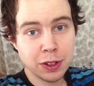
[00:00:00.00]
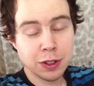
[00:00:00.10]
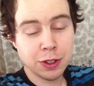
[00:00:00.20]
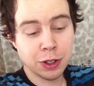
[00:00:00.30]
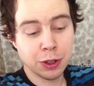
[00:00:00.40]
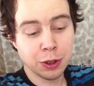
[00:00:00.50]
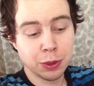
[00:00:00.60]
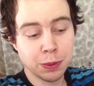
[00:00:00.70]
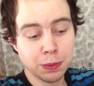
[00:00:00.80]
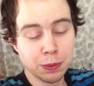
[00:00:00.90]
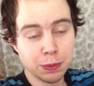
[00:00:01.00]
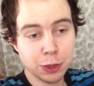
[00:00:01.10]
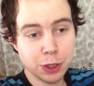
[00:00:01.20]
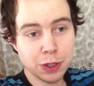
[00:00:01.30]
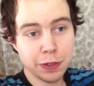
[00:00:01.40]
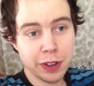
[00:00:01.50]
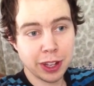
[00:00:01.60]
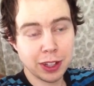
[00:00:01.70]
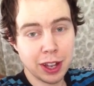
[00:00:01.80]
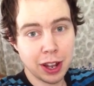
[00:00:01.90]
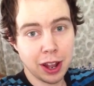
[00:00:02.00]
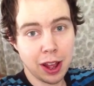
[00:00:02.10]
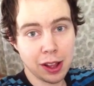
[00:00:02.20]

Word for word: So just the fact that